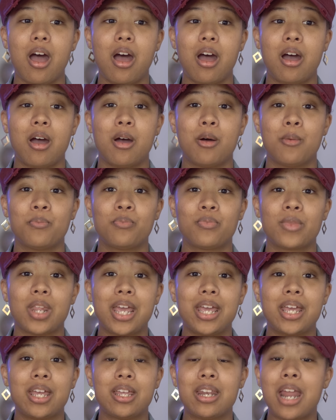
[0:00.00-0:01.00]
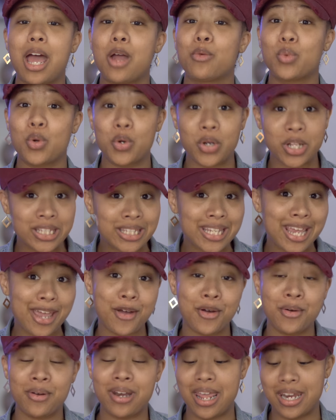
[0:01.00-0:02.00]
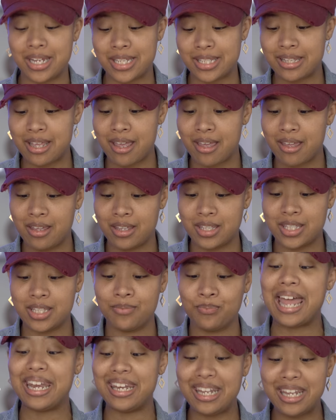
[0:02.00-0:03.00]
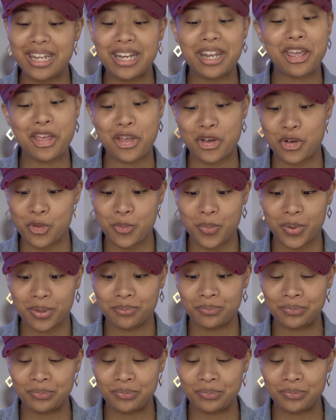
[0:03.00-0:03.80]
um, and I wrote it down, and it says, I need help.